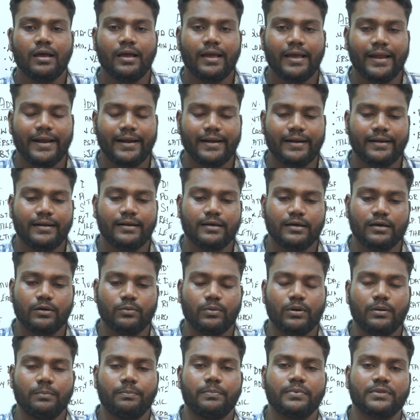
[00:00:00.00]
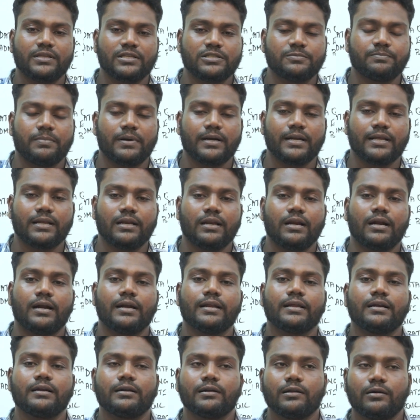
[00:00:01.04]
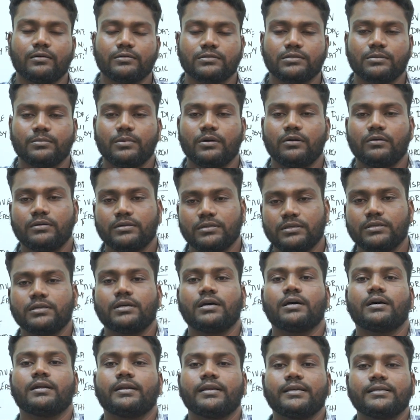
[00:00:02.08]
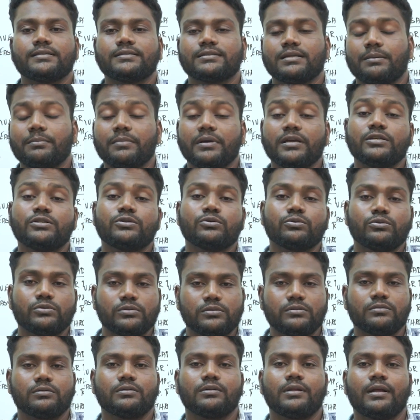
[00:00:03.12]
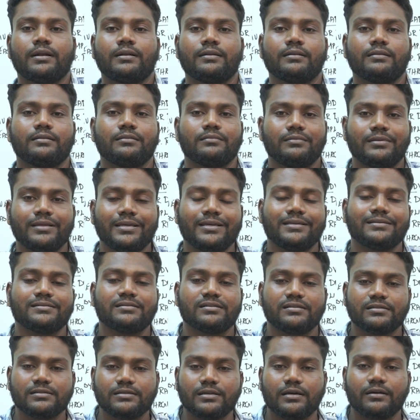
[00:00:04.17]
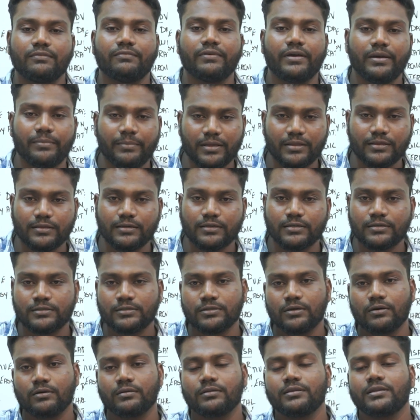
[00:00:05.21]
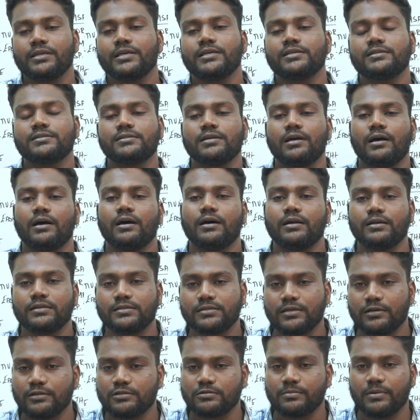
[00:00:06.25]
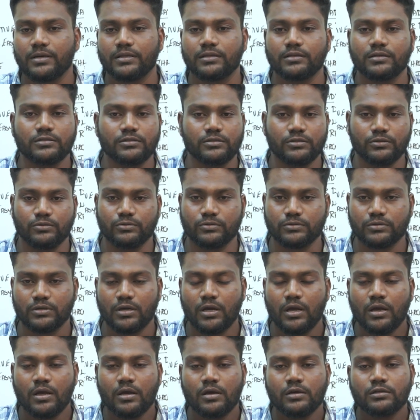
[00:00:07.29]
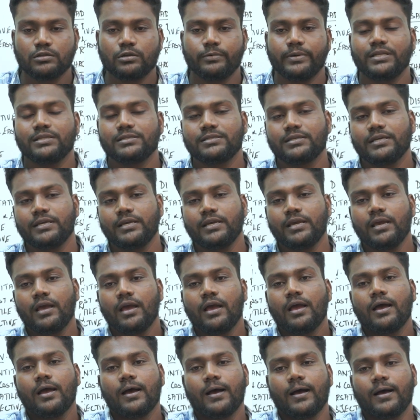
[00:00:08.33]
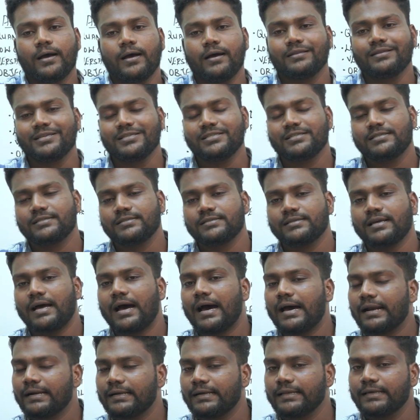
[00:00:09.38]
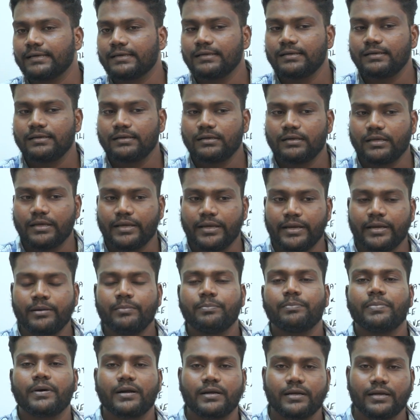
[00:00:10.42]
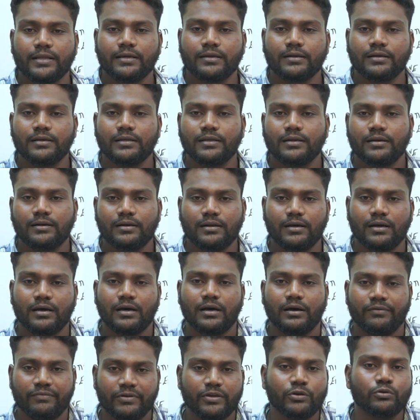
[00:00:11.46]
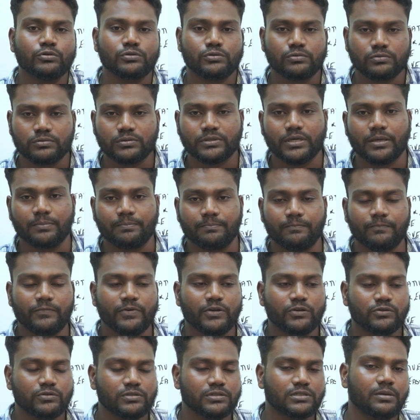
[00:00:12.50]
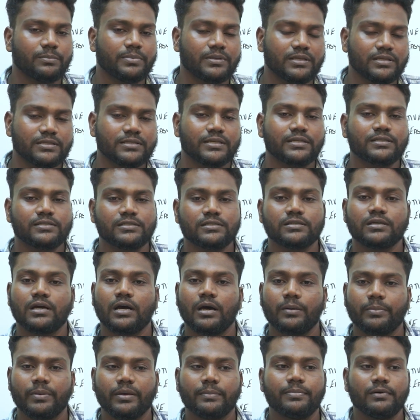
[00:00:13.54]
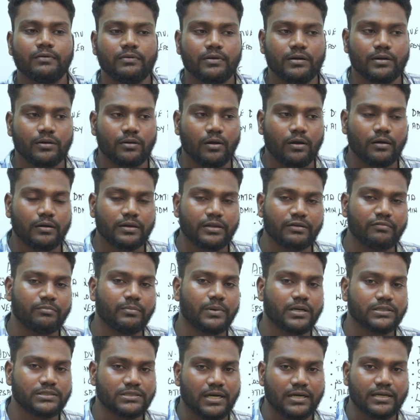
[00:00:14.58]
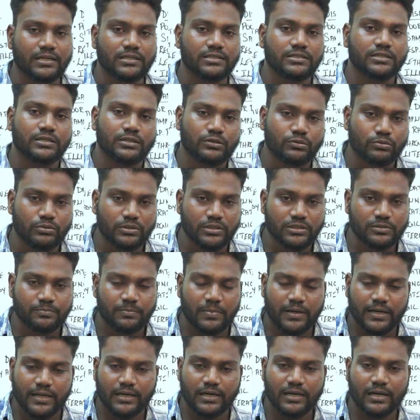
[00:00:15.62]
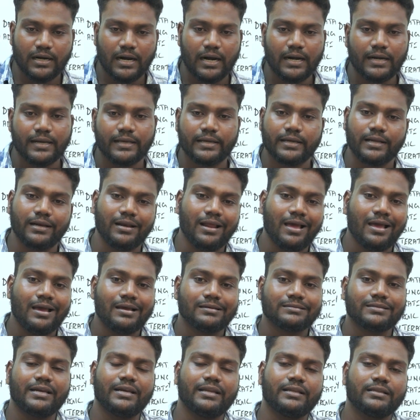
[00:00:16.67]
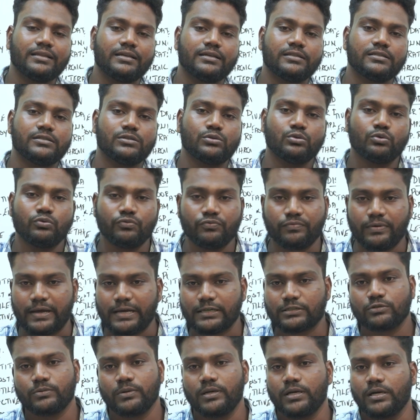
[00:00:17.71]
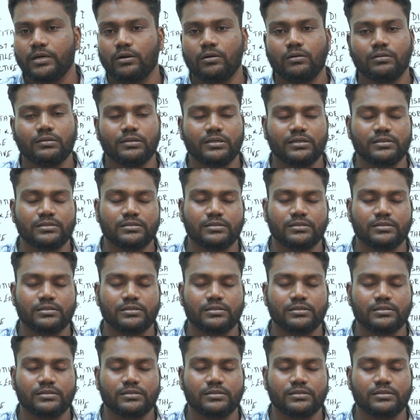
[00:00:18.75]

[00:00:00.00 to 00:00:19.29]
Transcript: And this particular article talks about some issues that these survey methods or these research methods use. So we will see this article in particular we used to skip. We used to skip in the sense people will not give much attention to this particular article, citing that it's too factual and all these